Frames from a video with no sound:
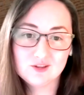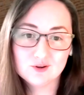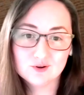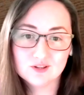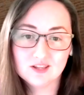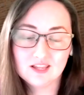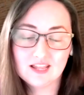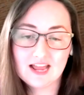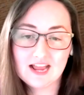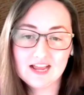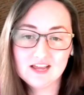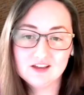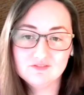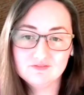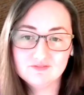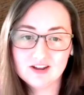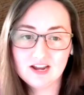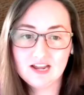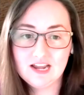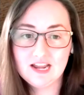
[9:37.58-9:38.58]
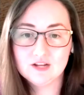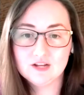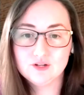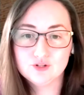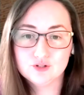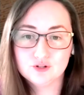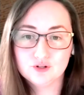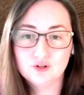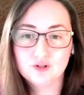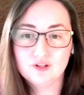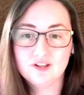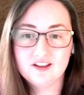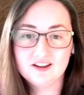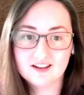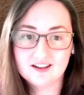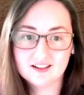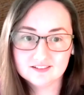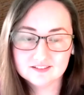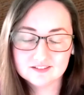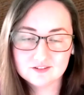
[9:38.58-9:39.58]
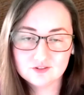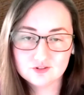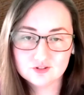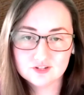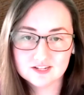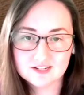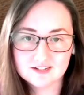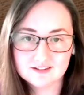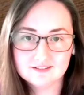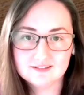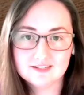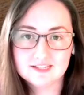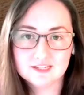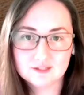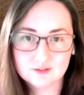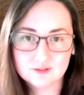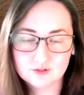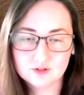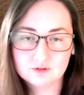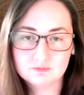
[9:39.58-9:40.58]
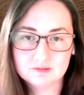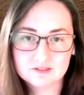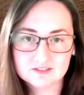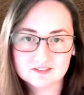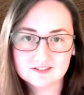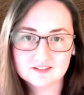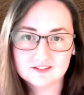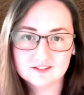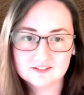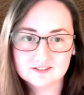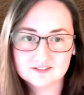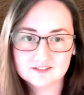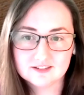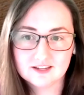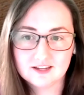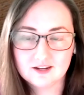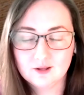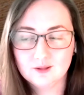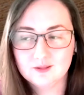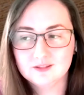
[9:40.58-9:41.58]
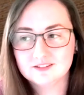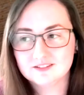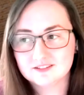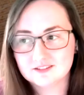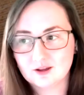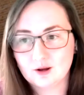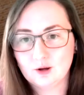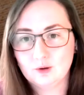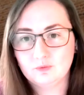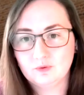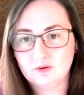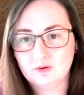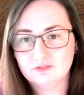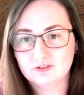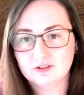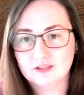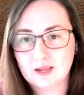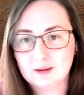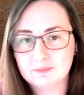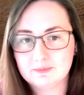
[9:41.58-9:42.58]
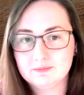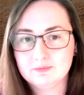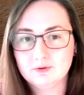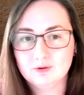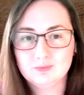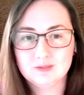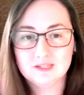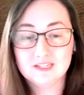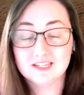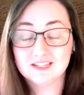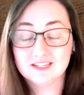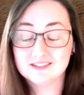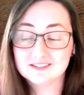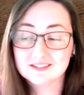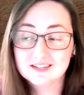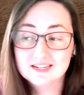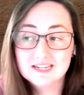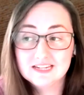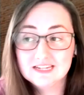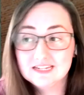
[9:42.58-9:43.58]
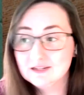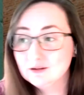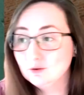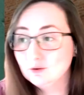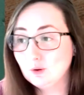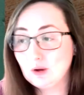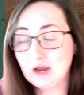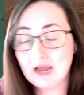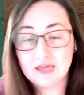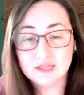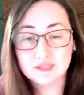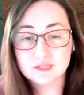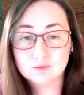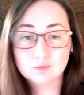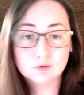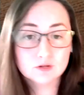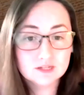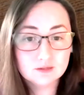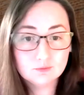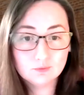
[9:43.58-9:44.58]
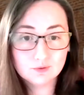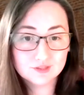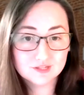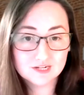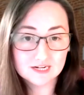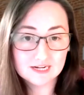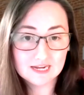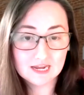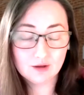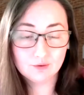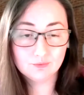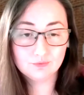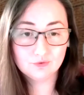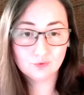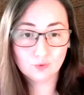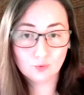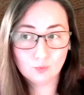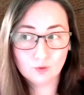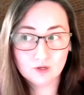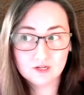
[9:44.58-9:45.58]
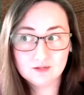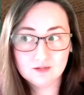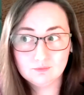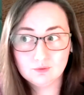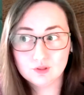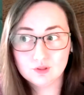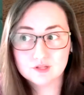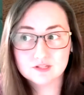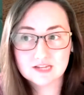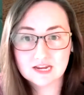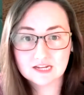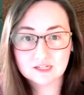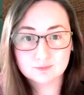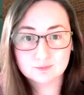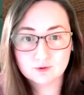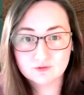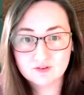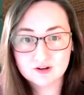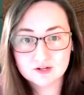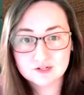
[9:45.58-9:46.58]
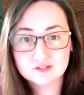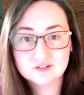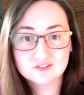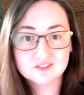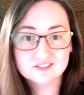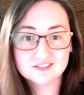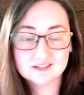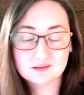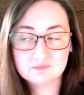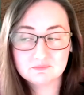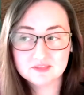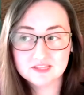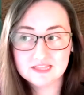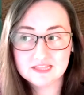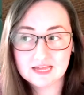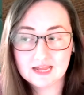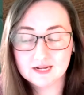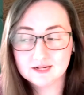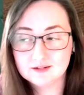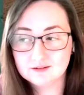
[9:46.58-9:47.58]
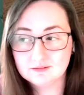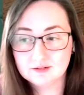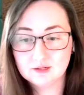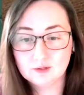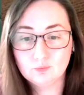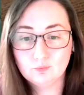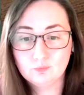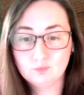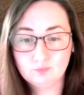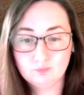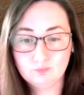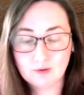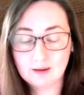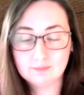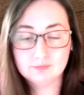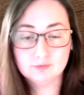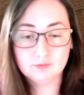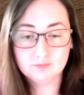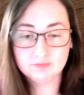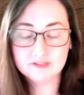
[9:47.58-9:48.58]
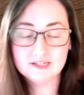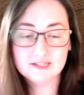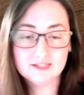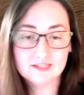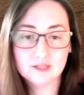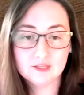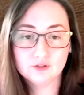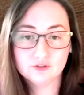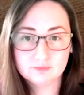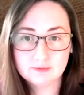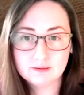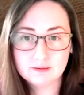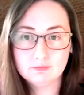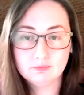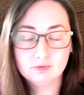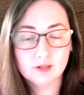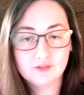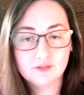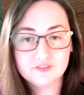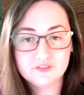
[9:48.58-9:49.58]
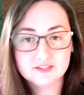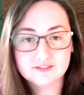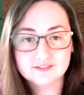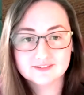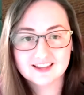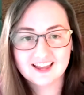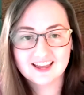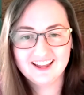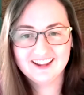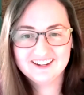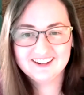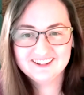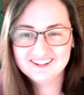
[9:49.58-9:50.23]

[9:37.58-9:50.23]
your lack of financial knowledge can kill your business. I know this is a hard one for a lot of people because I think working with an accountant or working with a tax professional is something that probably kills people on the inside